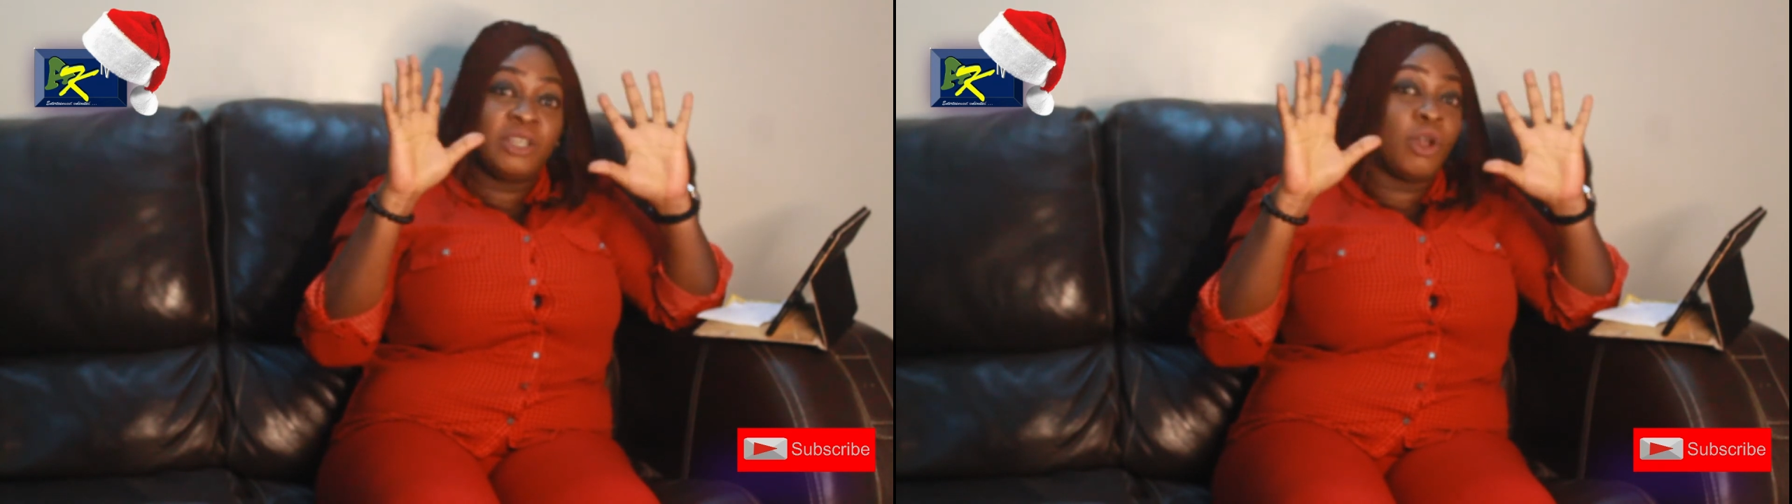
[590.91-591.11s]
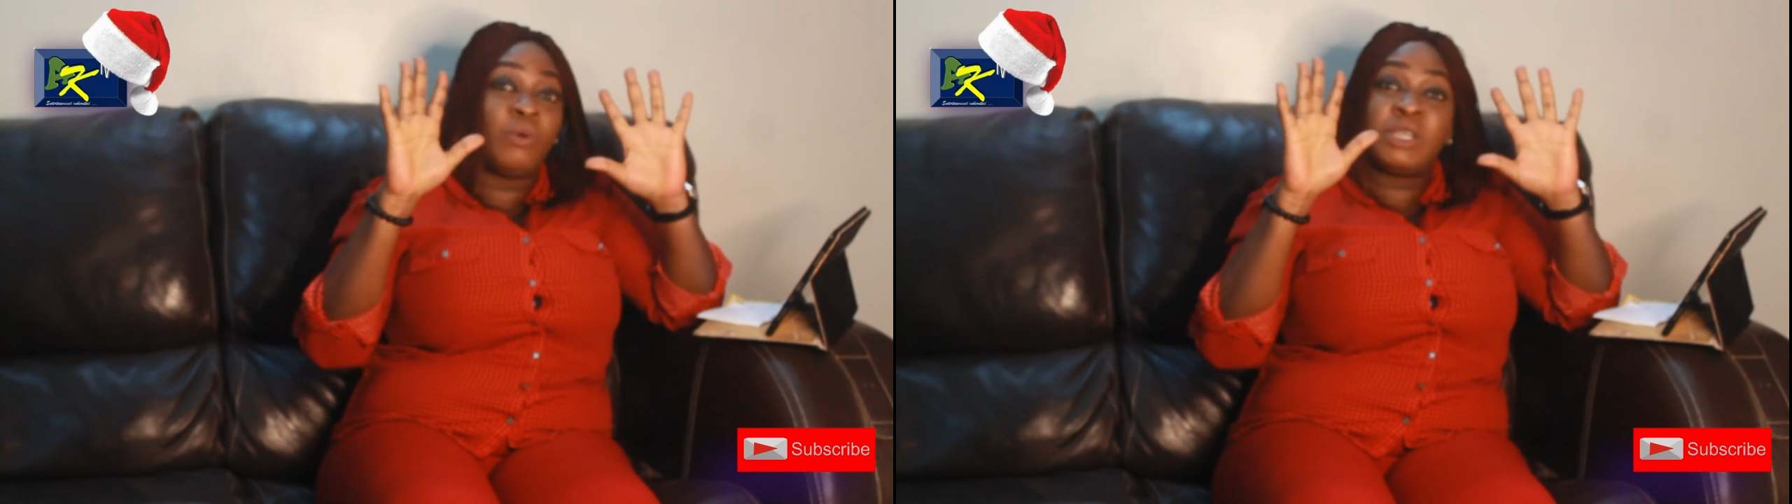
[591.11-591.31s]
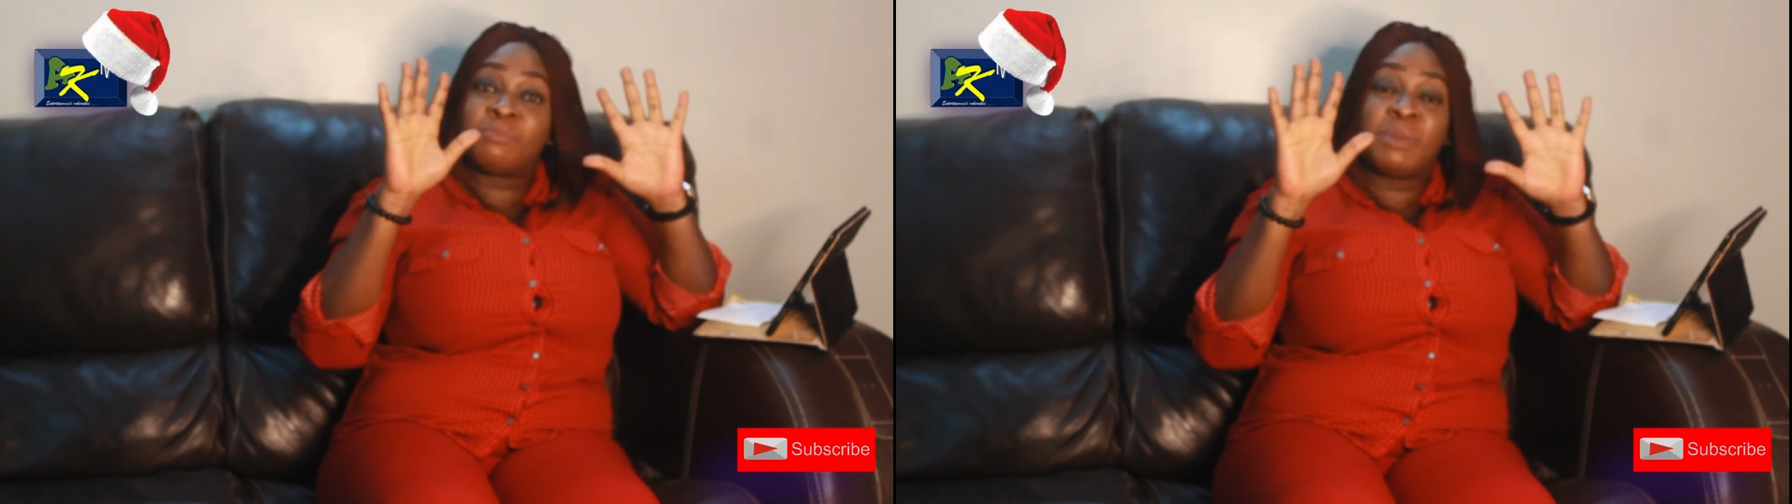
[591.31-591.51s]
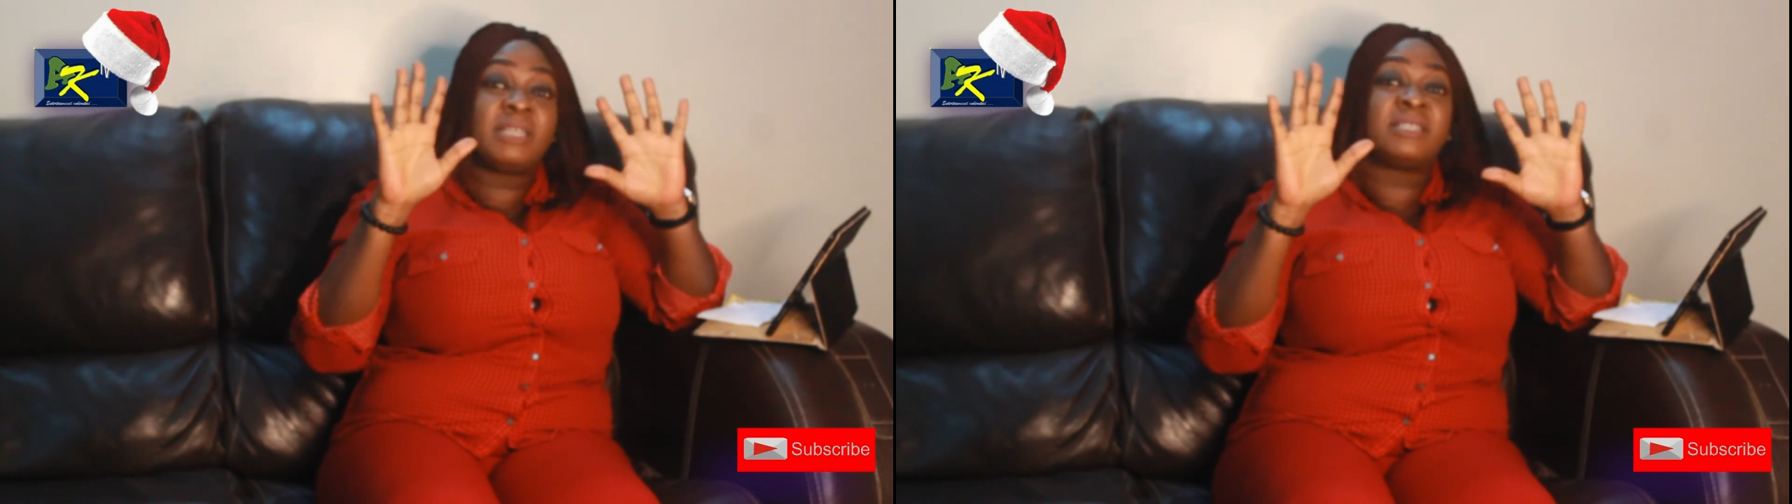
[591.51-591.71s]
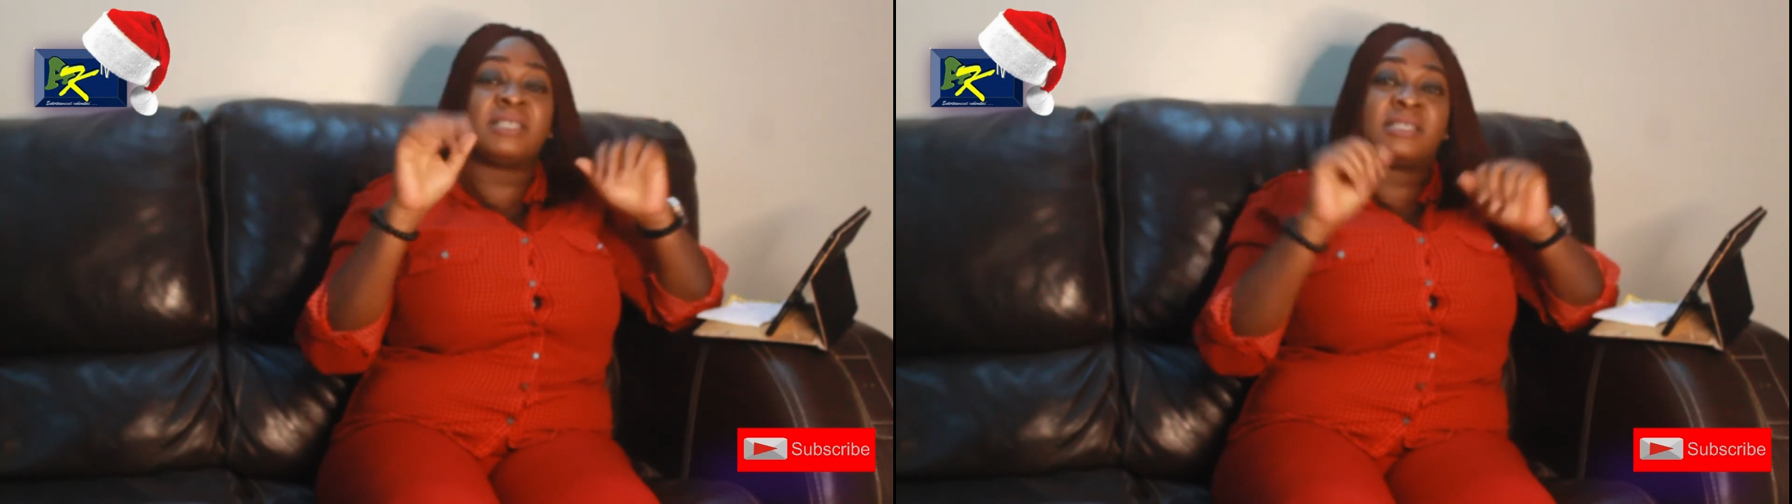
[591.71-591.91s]
they always
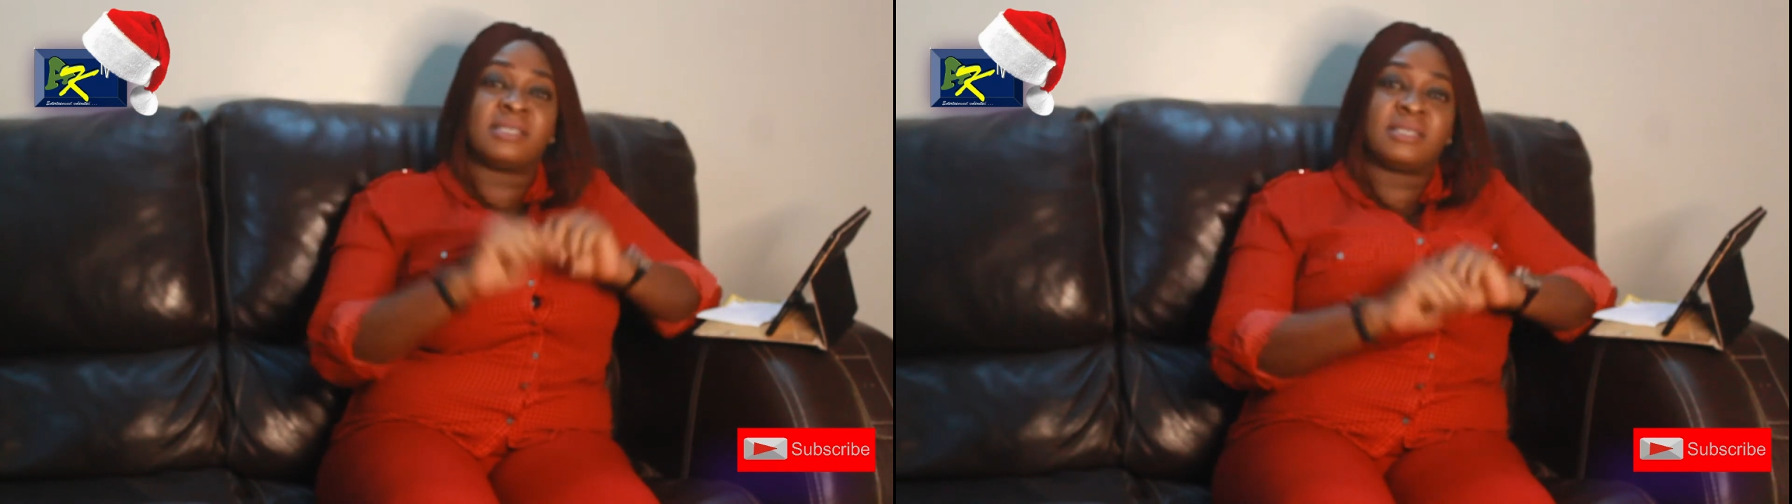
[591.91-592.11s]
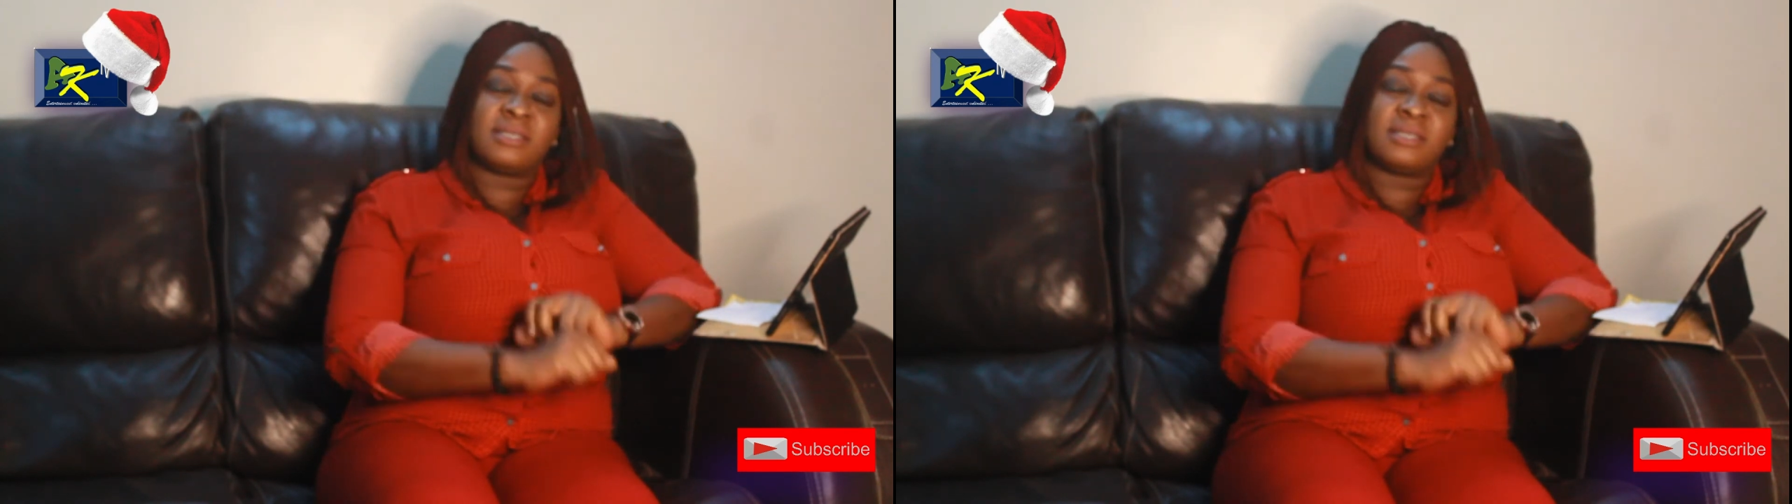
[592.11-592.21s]
make things.